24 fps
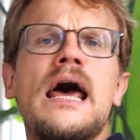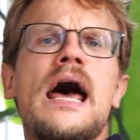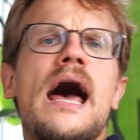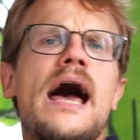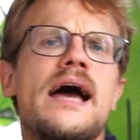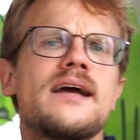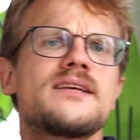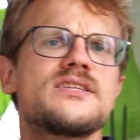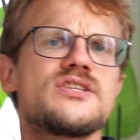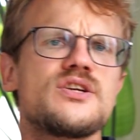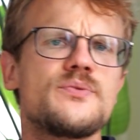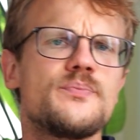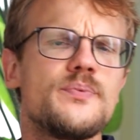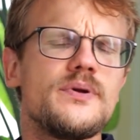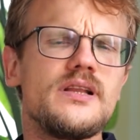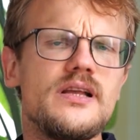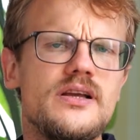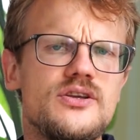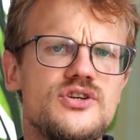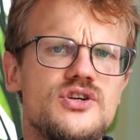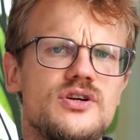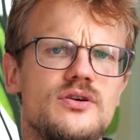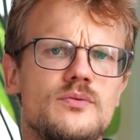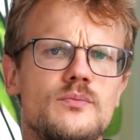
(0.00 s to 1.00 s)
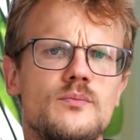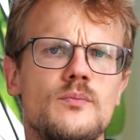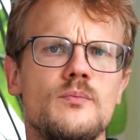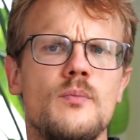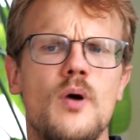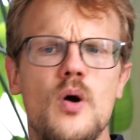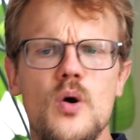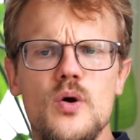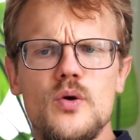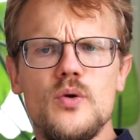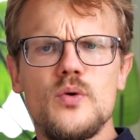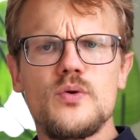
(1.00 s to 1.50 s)
XRP Ledger
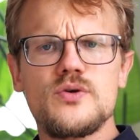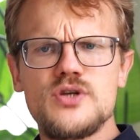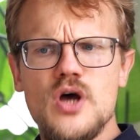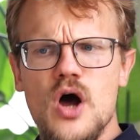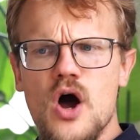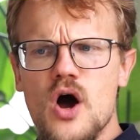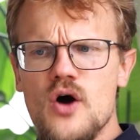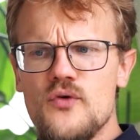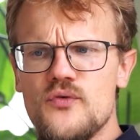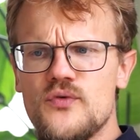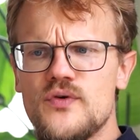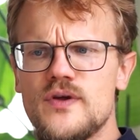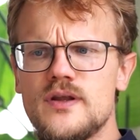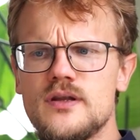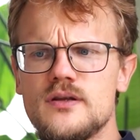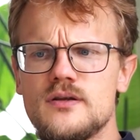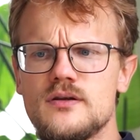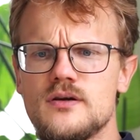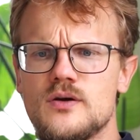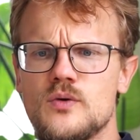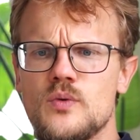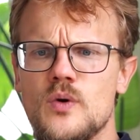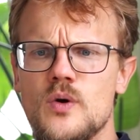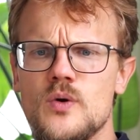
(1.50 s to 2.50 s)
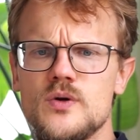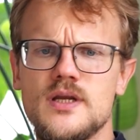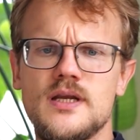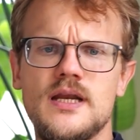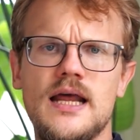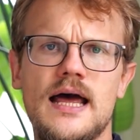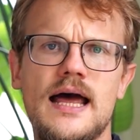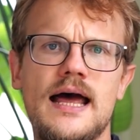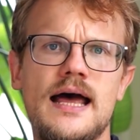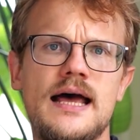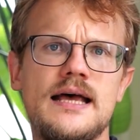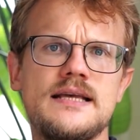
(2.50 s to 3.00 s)
motto is often quoted
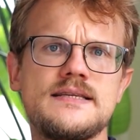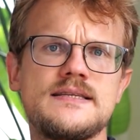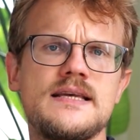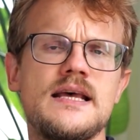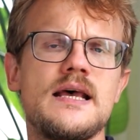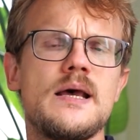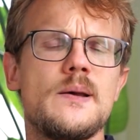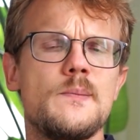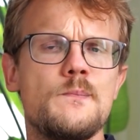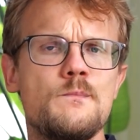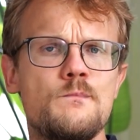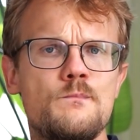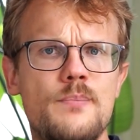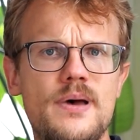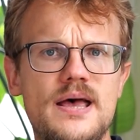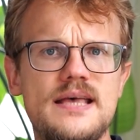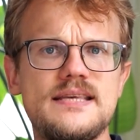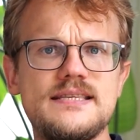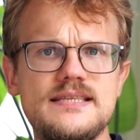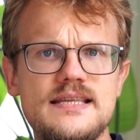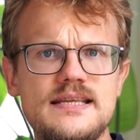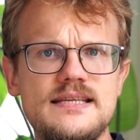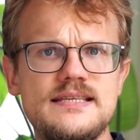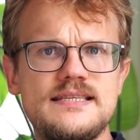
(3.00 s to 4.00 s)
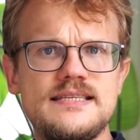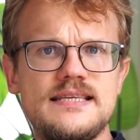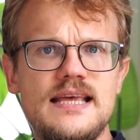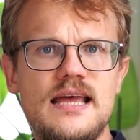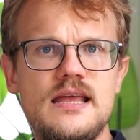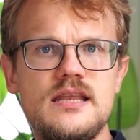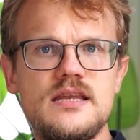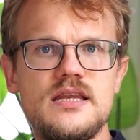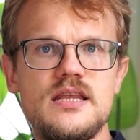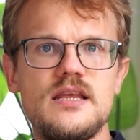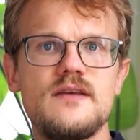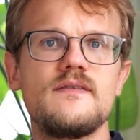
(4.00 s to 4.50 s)
as best
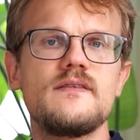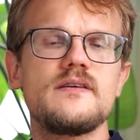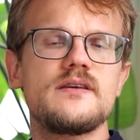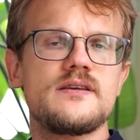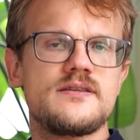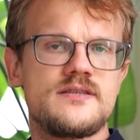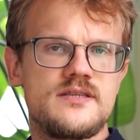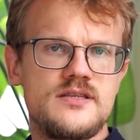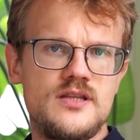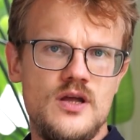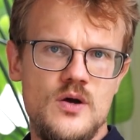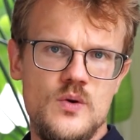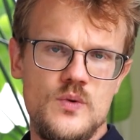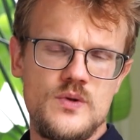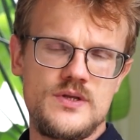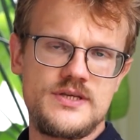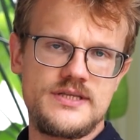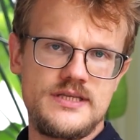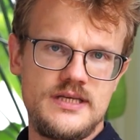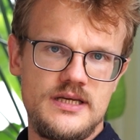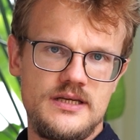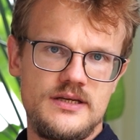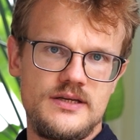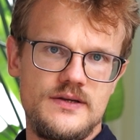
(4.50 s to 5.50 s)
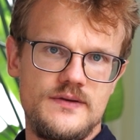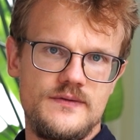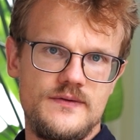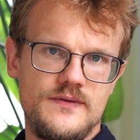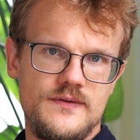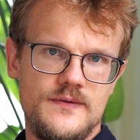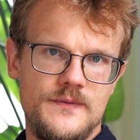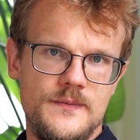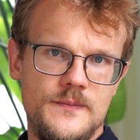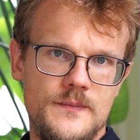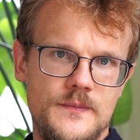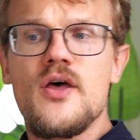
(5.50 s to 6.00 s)
incentive is no incentive.
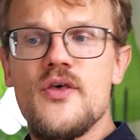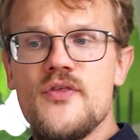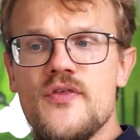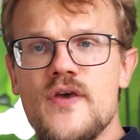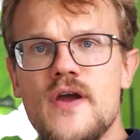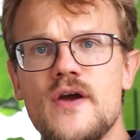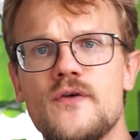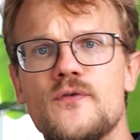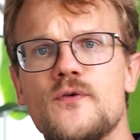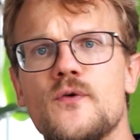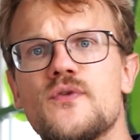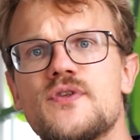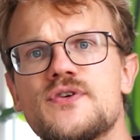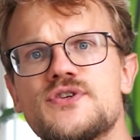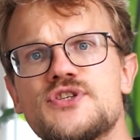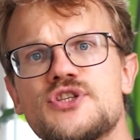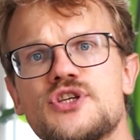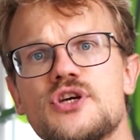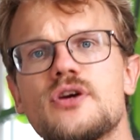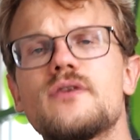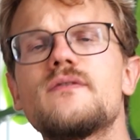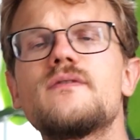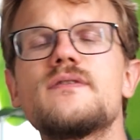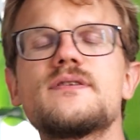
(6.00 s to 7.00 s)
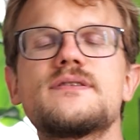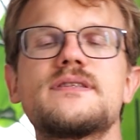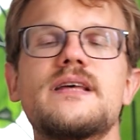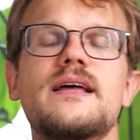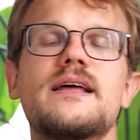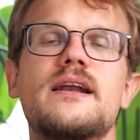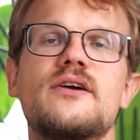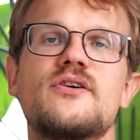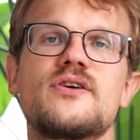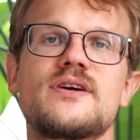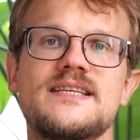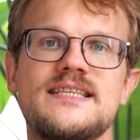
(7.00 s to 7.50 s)
Therefore, the servers
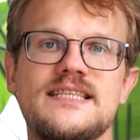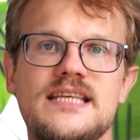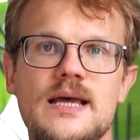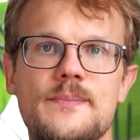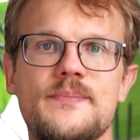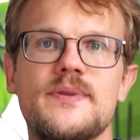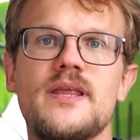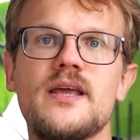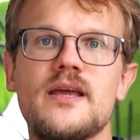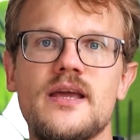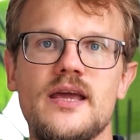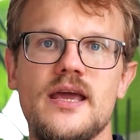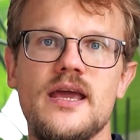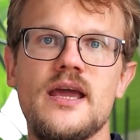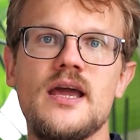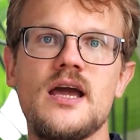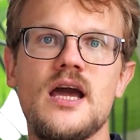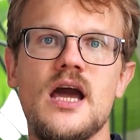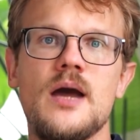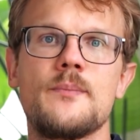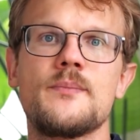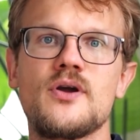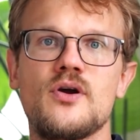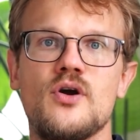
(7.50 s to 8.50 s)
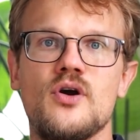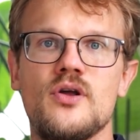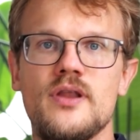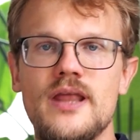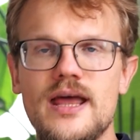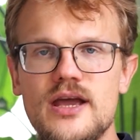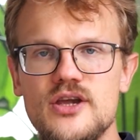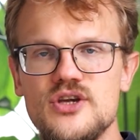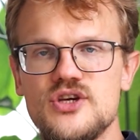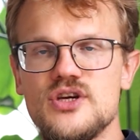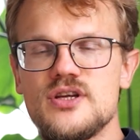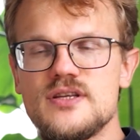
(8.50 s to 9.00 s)
that are accepting incoming
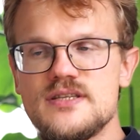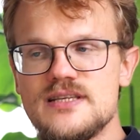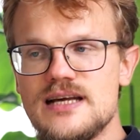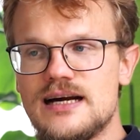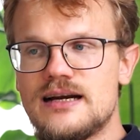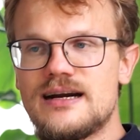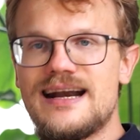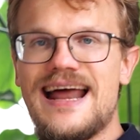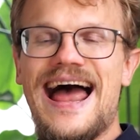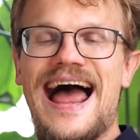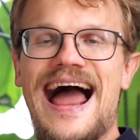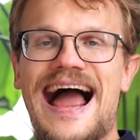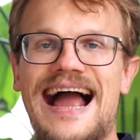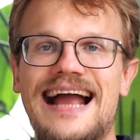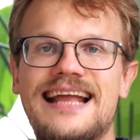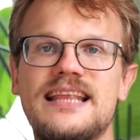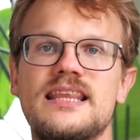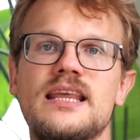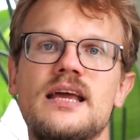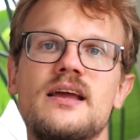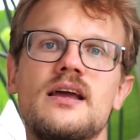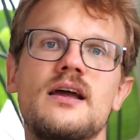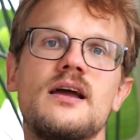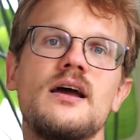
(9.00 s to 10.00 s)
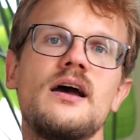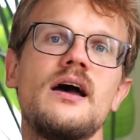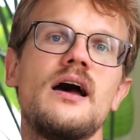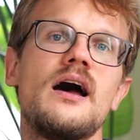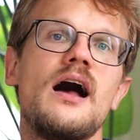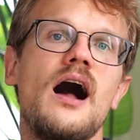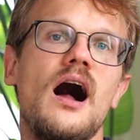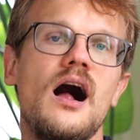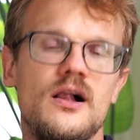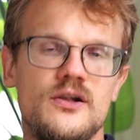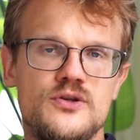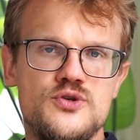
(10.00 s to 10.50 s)
connections are acting
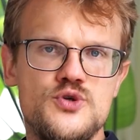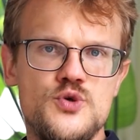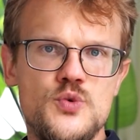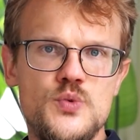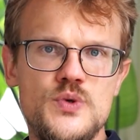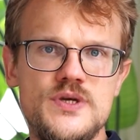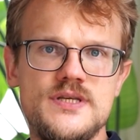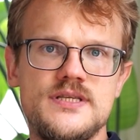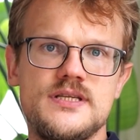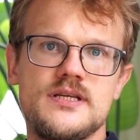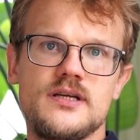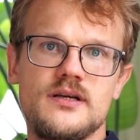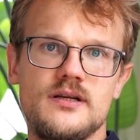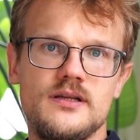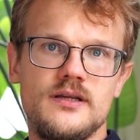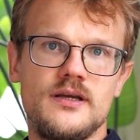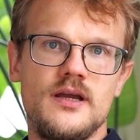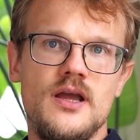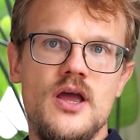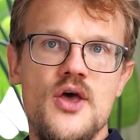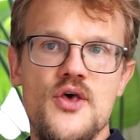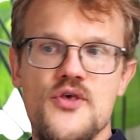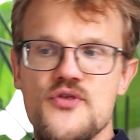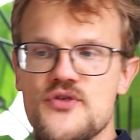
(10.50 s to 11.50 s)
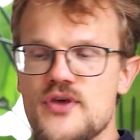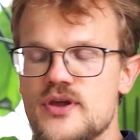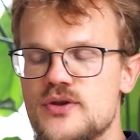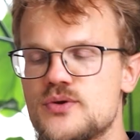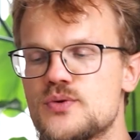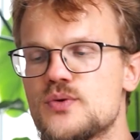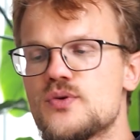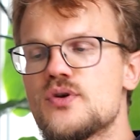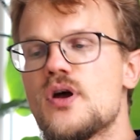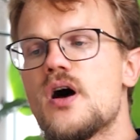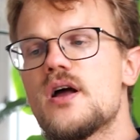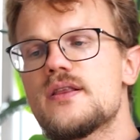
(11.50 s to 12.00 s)
altruistically. They
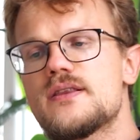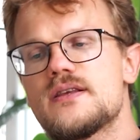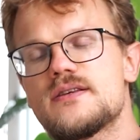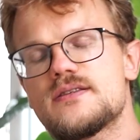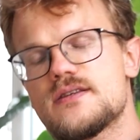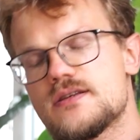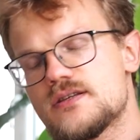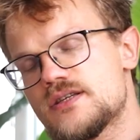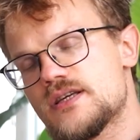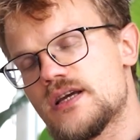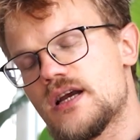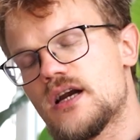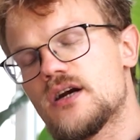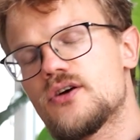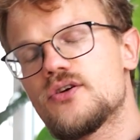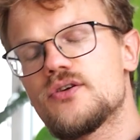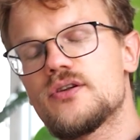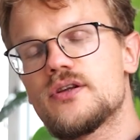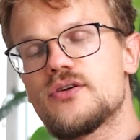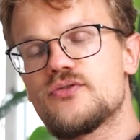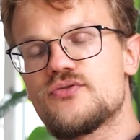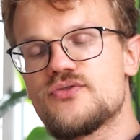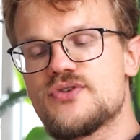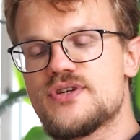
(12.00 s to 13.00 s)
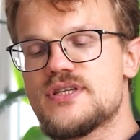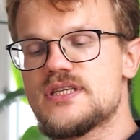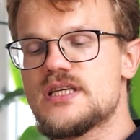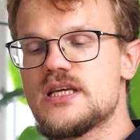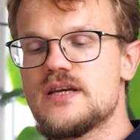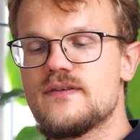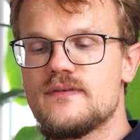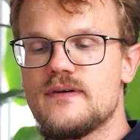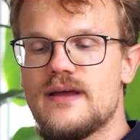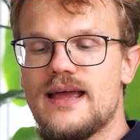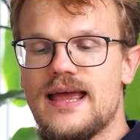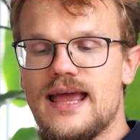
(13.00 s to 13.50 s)
do not necessarily
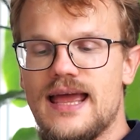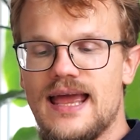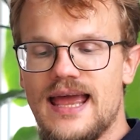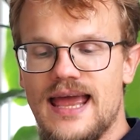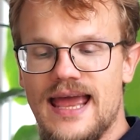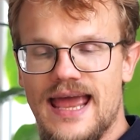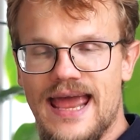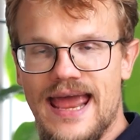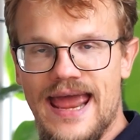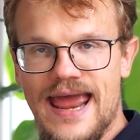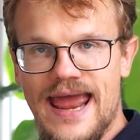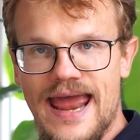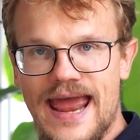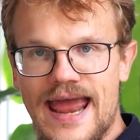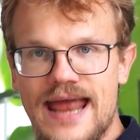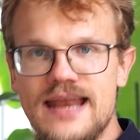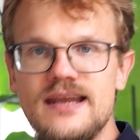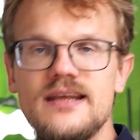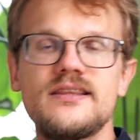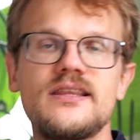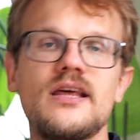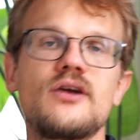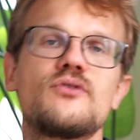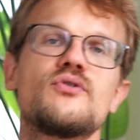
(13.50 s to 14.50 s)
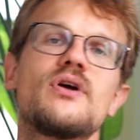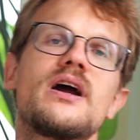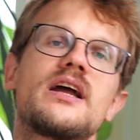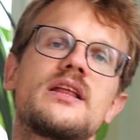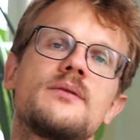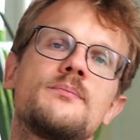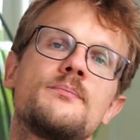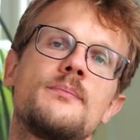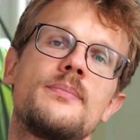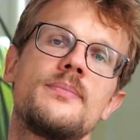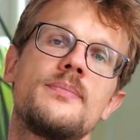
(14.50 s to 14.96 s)
receive any direct